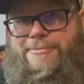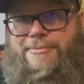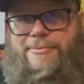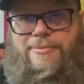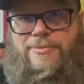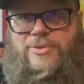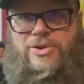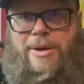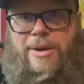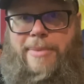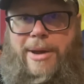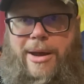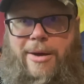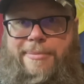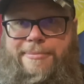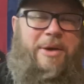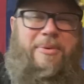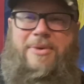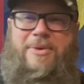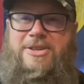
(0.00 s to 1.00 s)

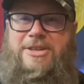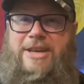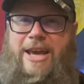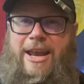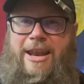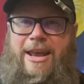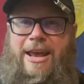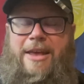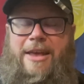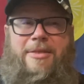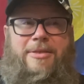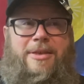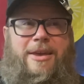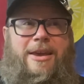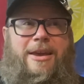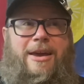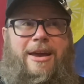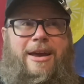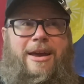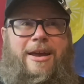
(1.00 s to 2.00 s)
somehow. Once again,
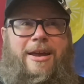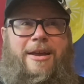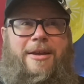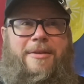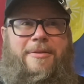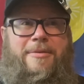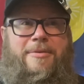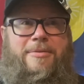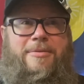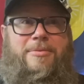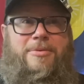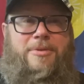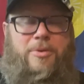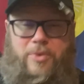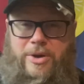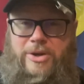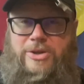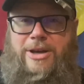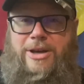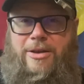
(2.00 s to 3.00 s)
the uh, the
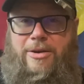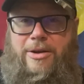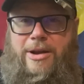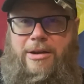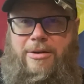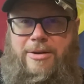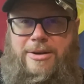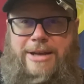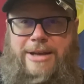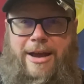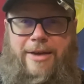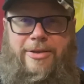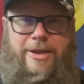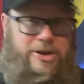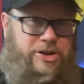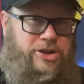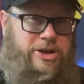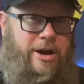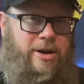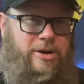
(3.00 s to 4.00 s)
reseller here in town
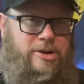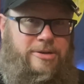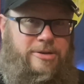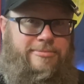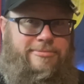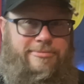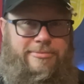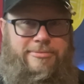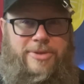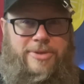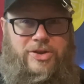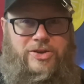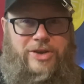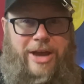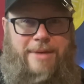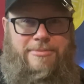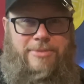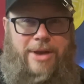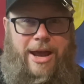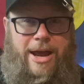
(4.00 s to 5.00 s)
that shares the
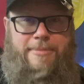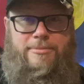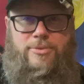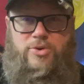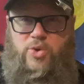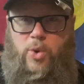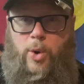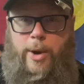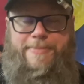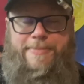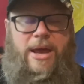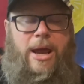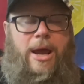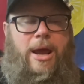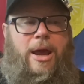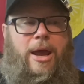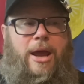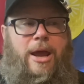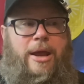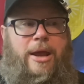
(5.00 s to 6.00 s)
same name, Troy,
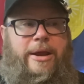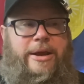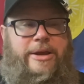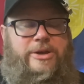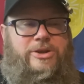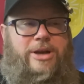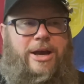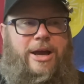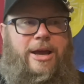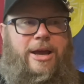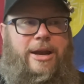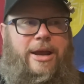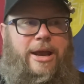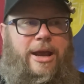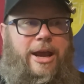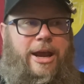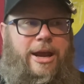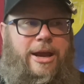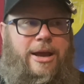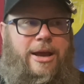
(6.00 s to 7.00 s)
He's got
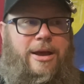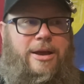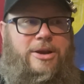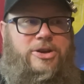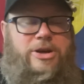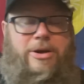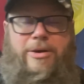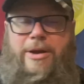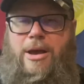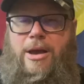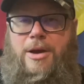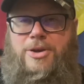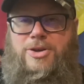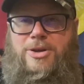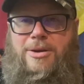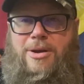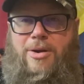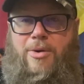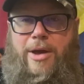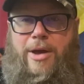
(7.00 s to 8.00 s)
a uh, charity
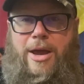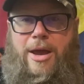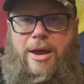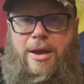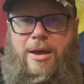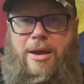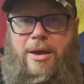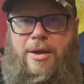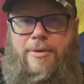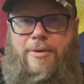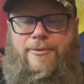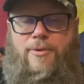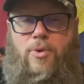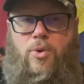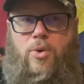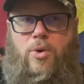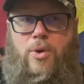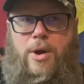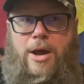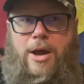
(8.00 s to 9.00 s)
auction going
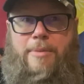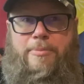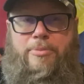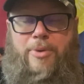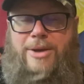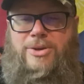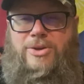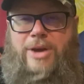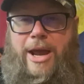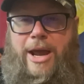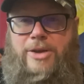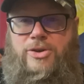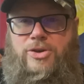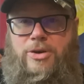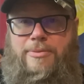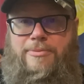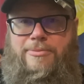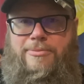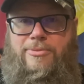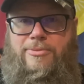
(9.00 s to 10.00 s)
for uh, breast
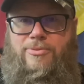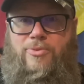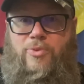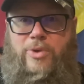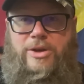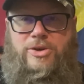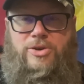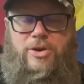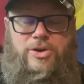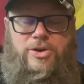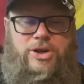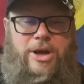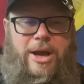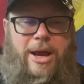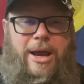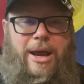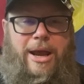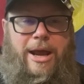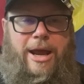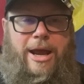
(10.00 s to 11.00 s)
cancer research,
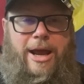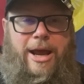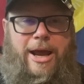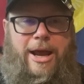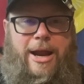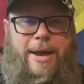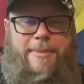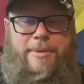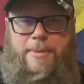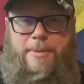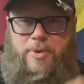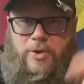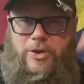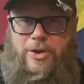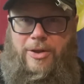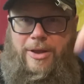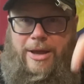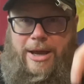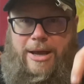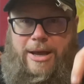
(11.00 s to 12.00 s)
and I'm going to put
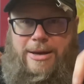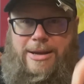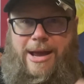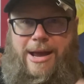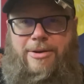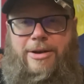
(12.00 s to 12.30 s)
the link down